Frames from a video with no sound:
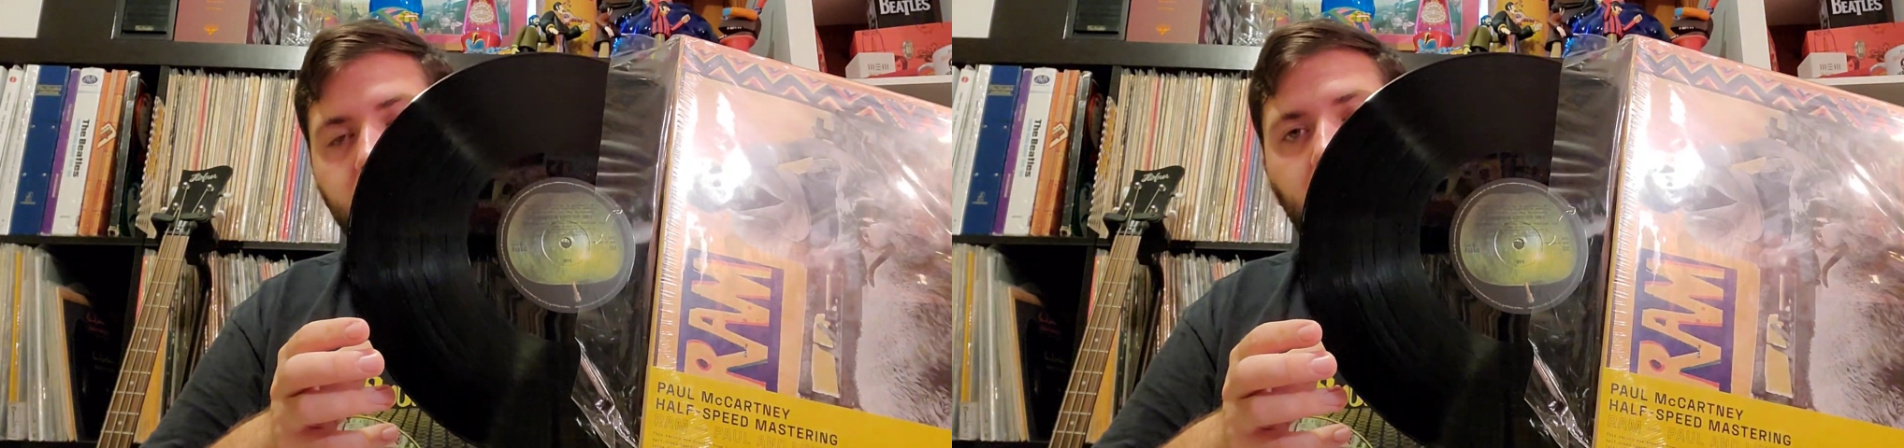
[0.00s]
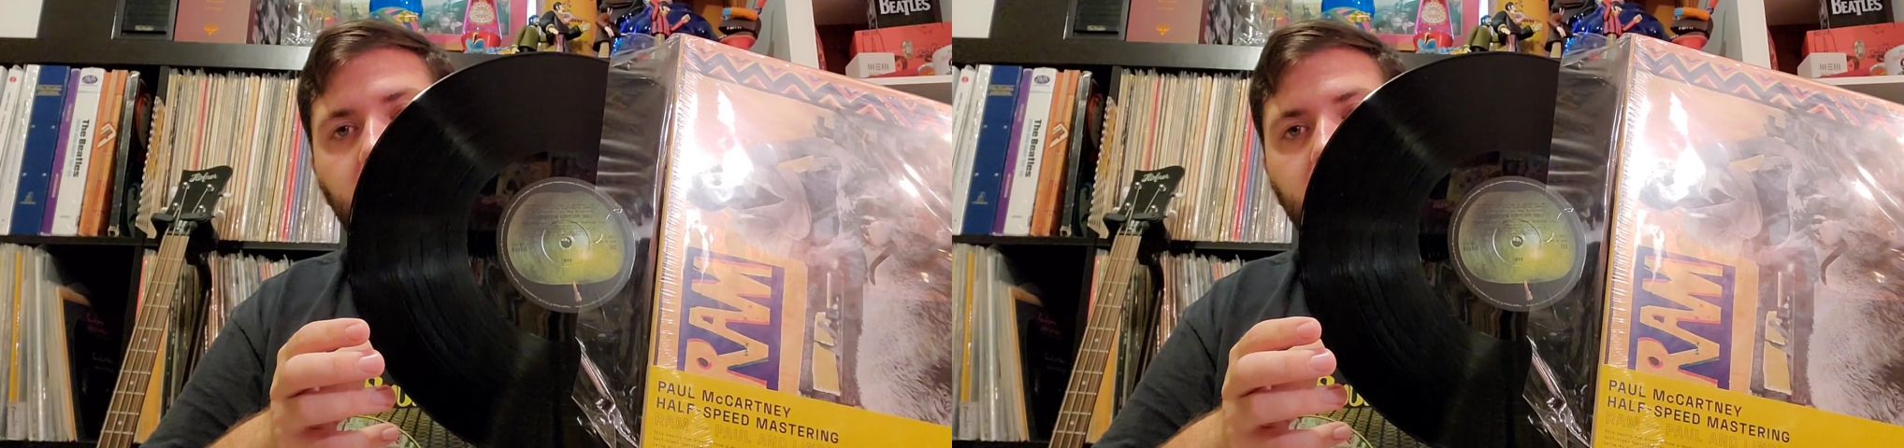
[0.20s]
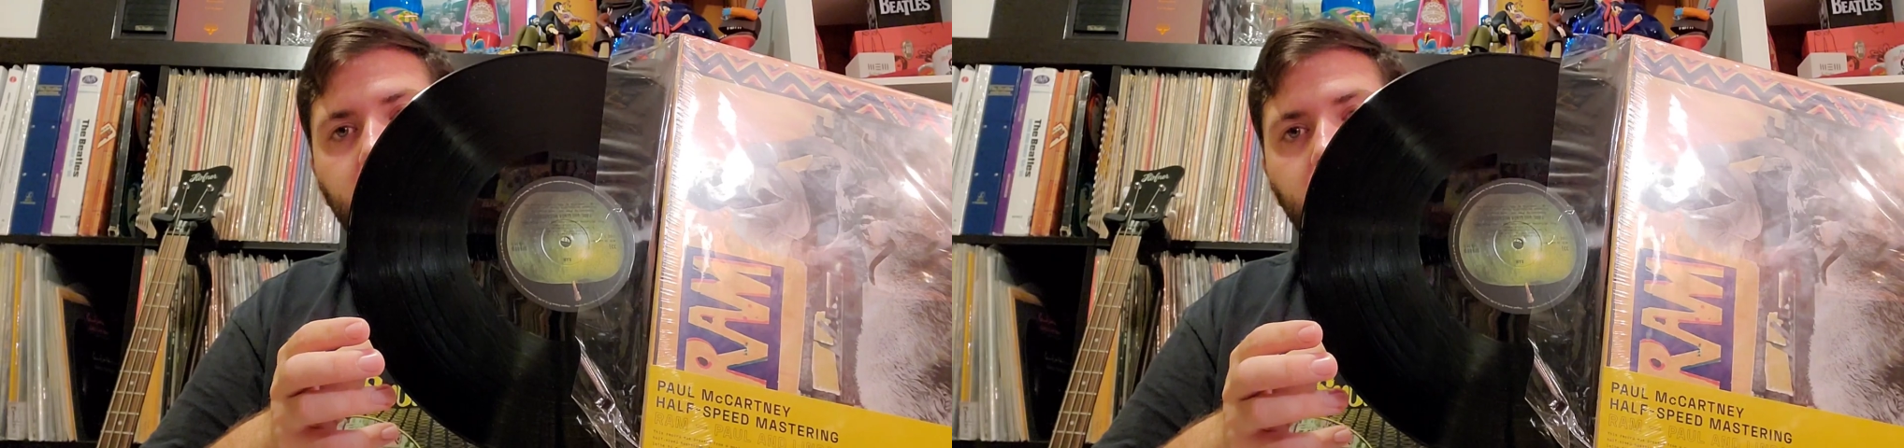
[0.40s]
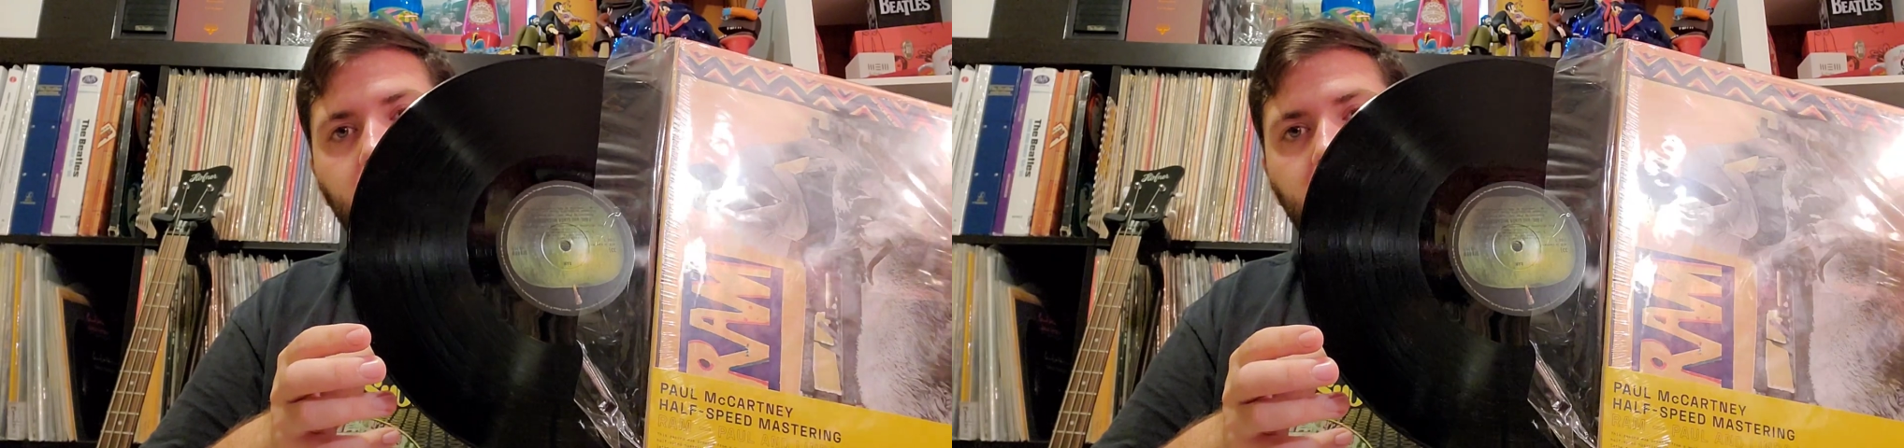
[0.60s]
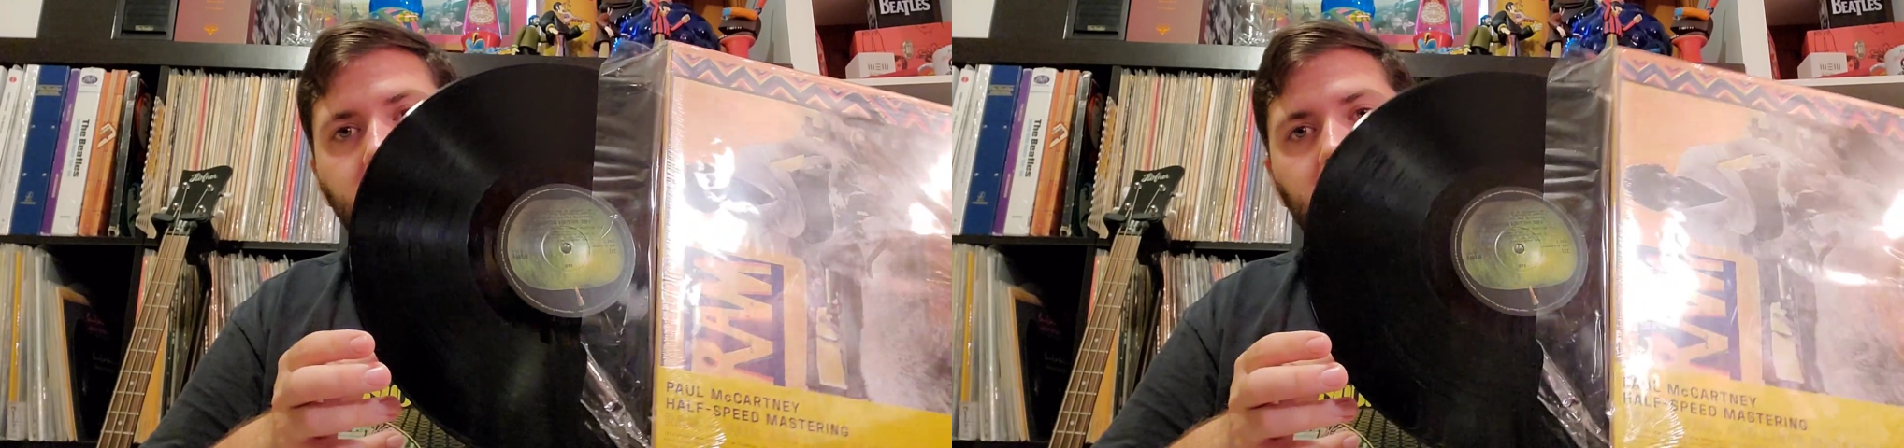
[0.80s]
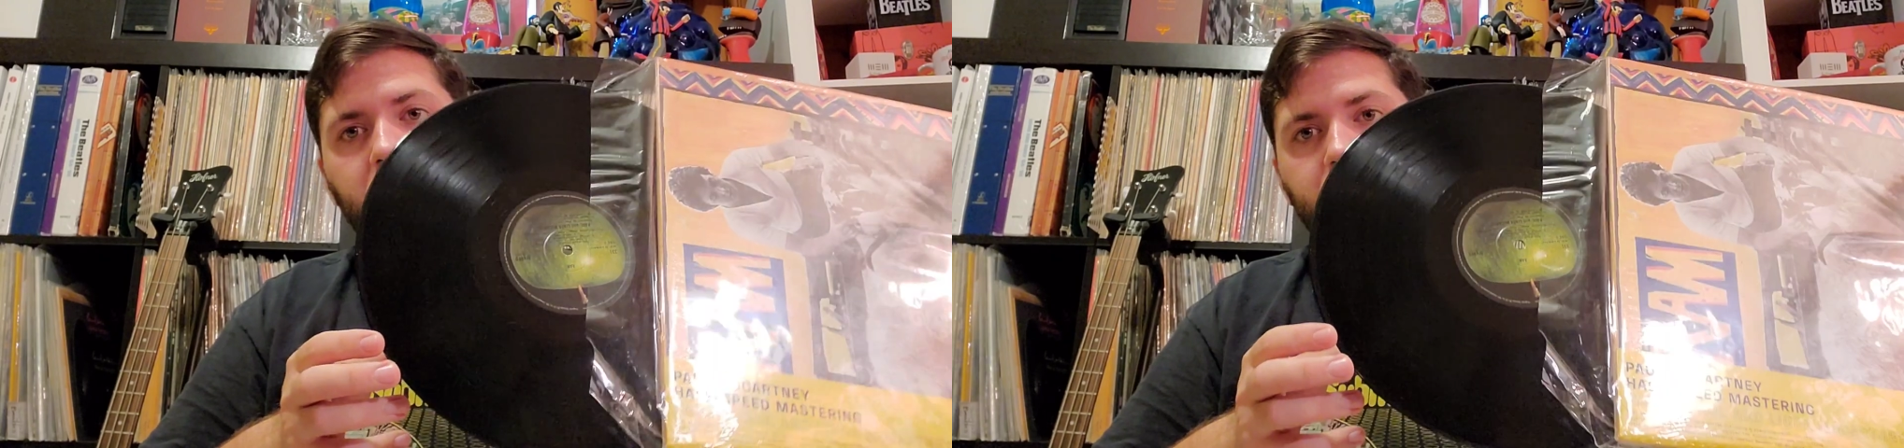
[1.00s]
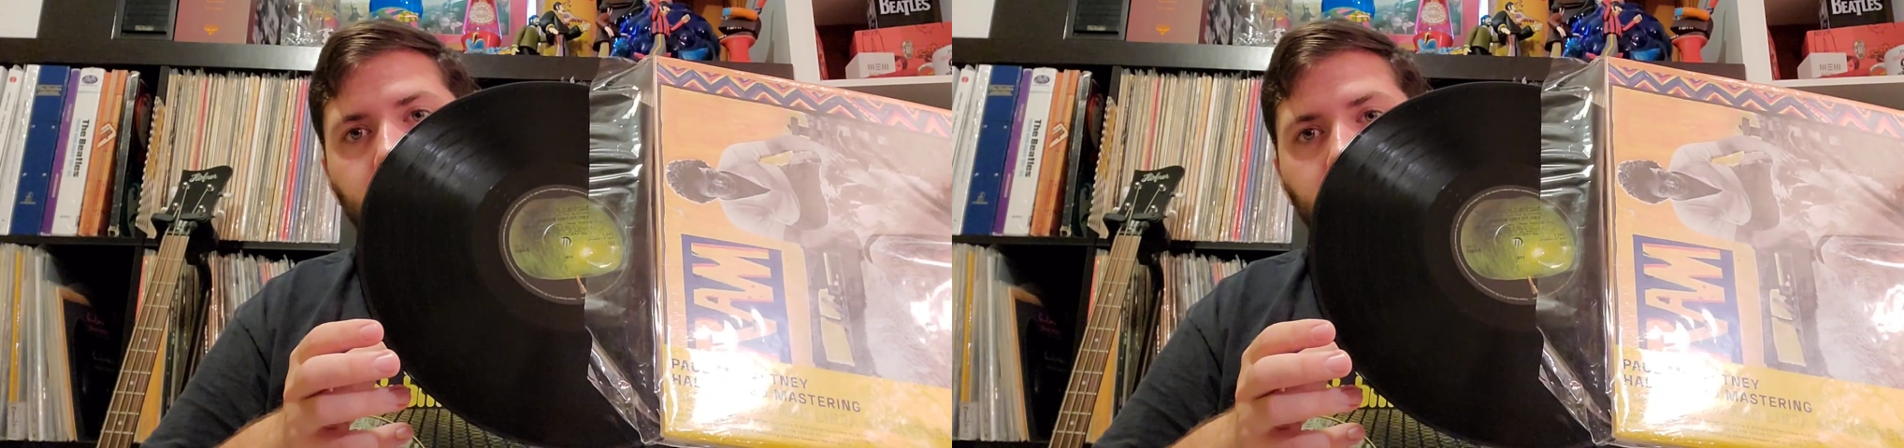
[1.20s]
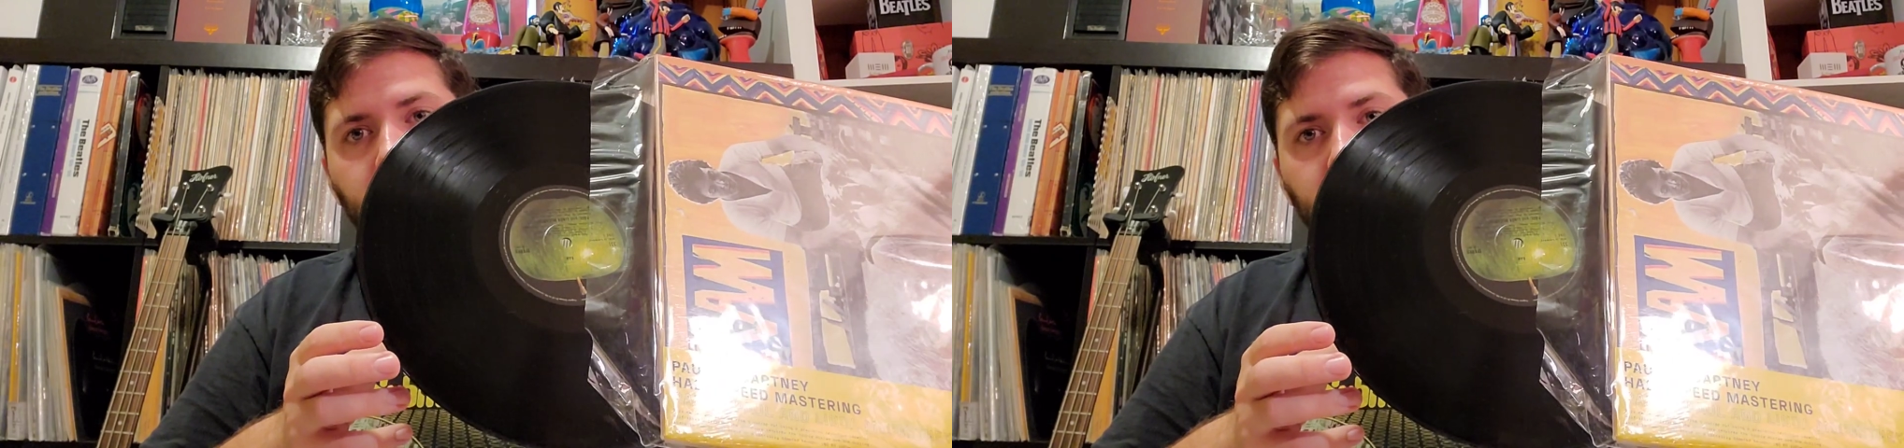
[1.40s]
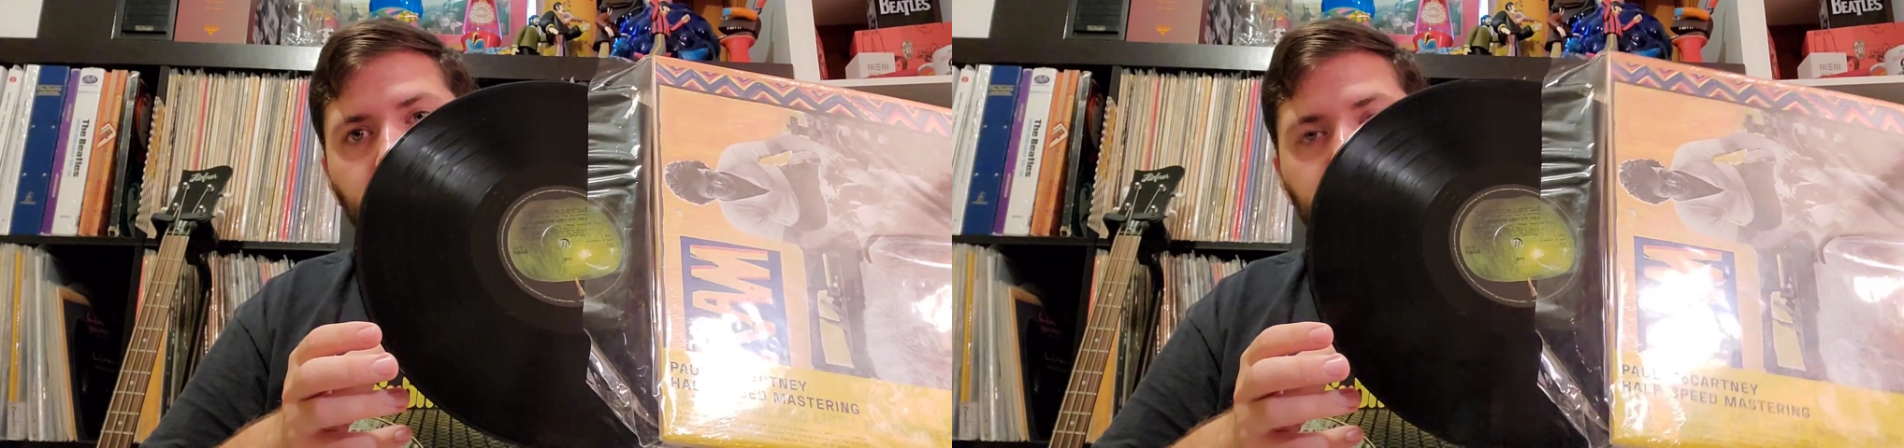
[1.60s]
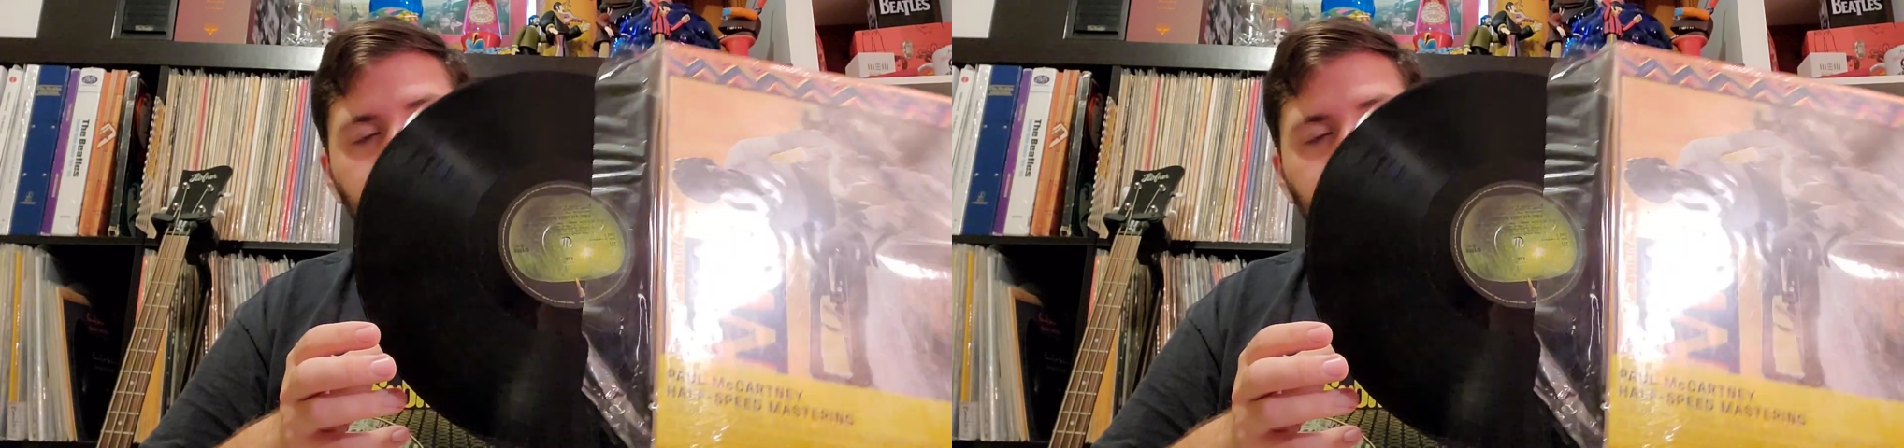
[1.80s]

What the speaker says: $30 to $40 for a record and it